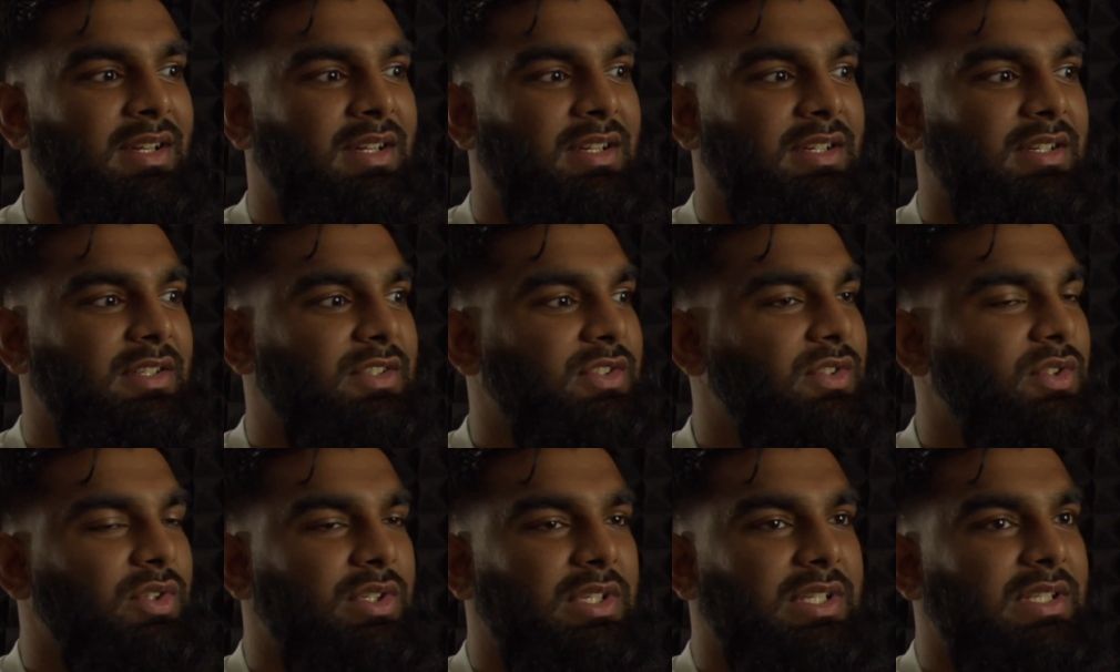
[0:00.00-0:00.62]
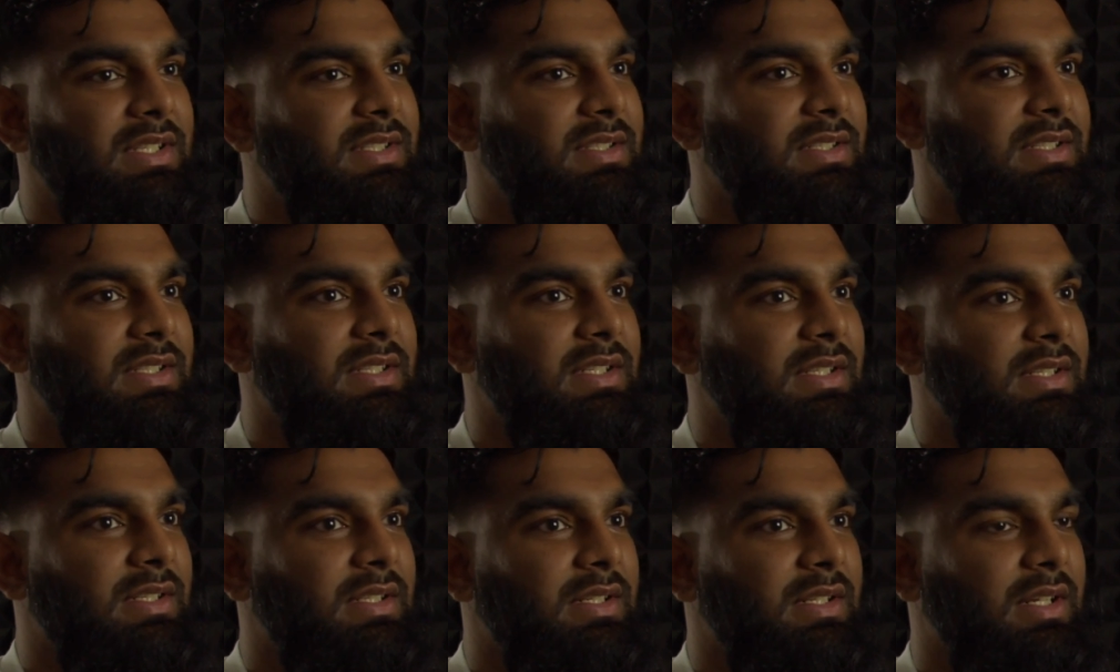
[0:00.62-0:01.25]
it's not easy,
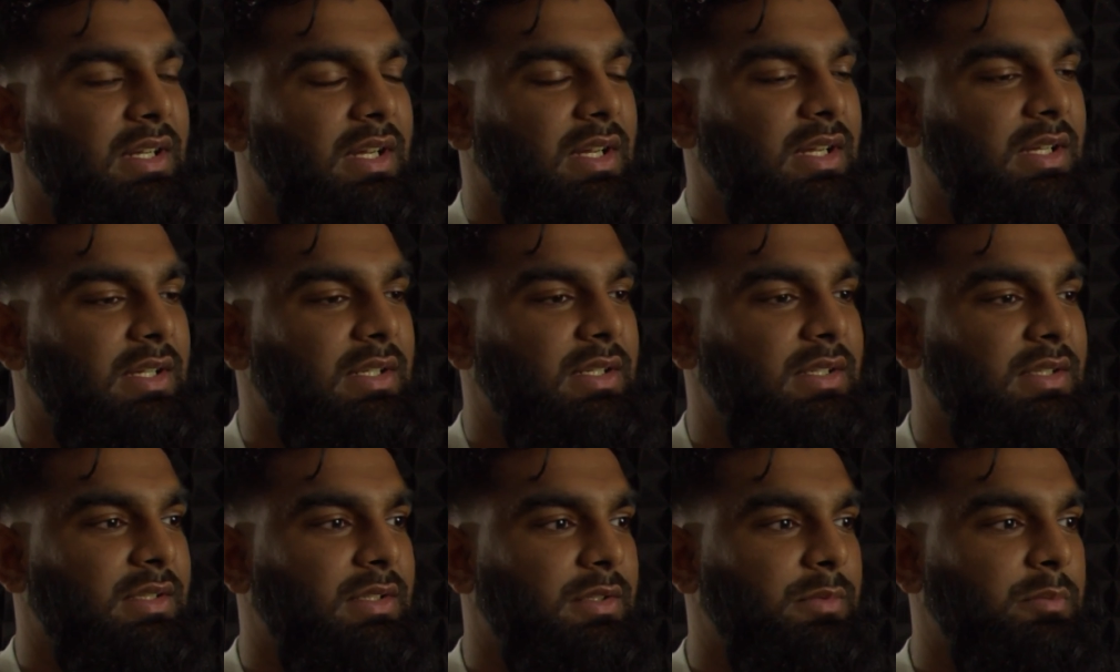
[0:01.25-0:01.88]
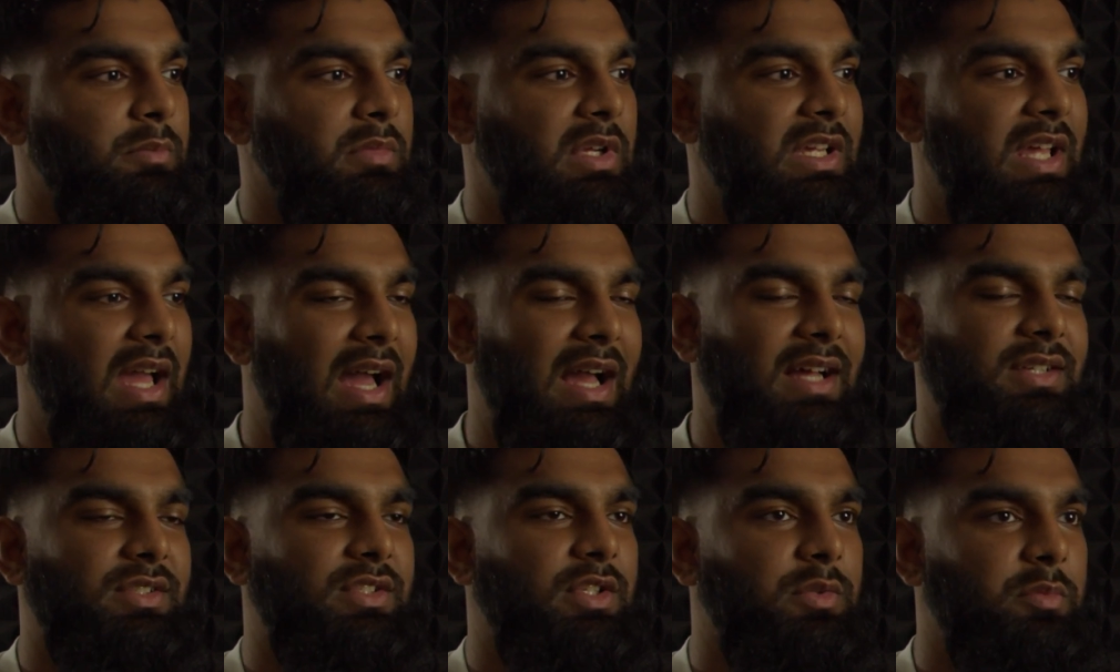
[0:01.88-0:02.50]
and it
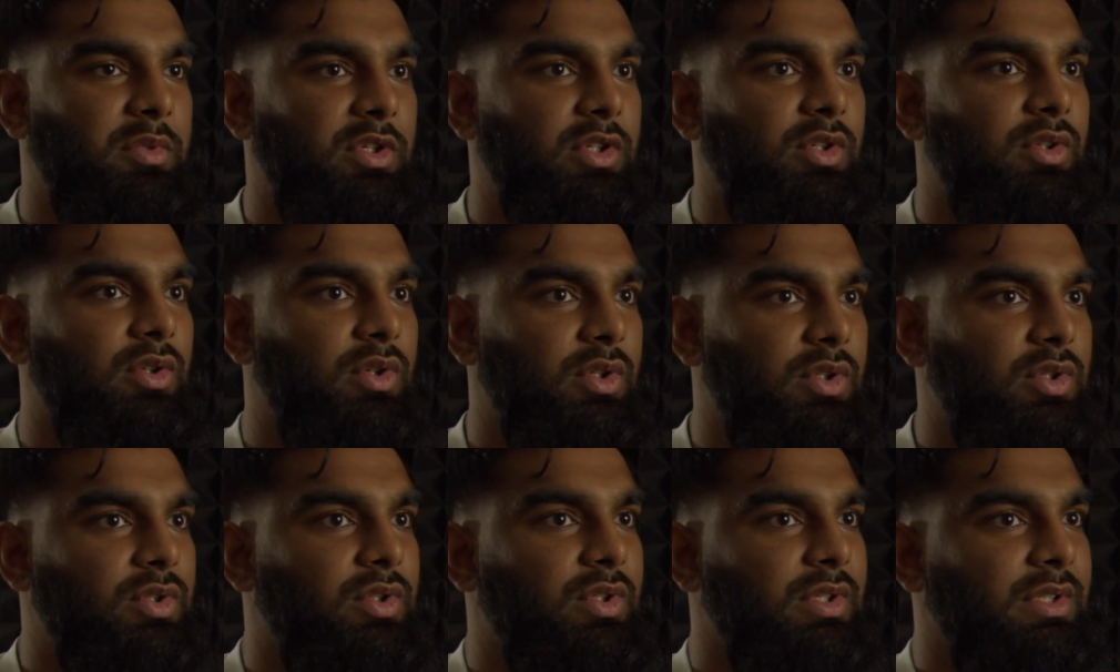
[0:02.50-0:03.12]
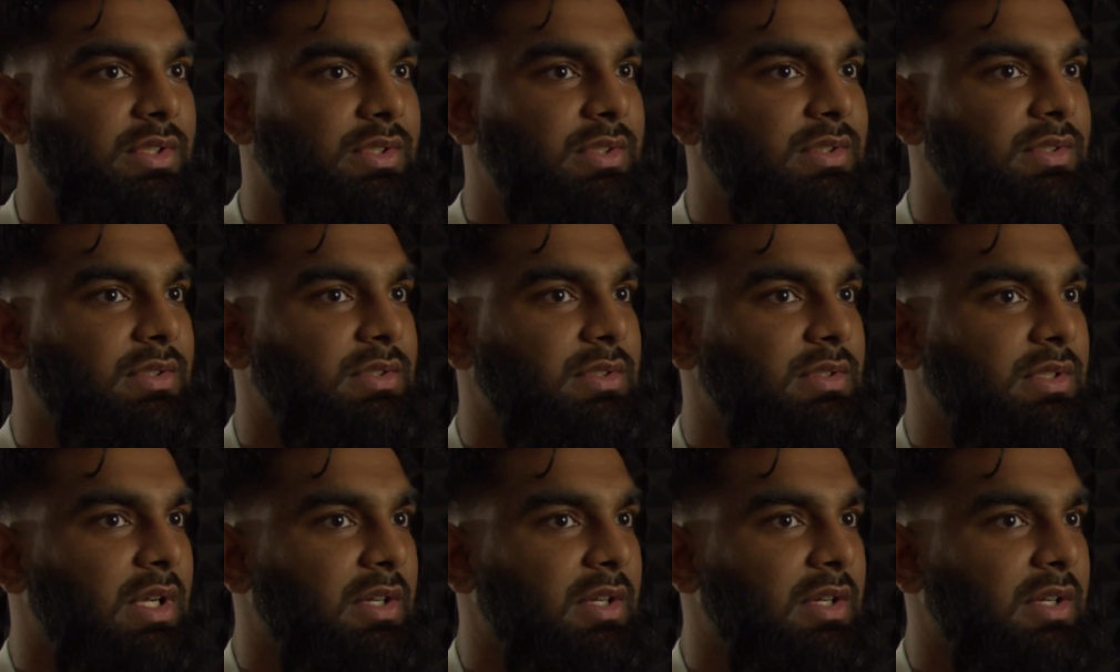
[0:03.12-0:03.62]
has to be your choice.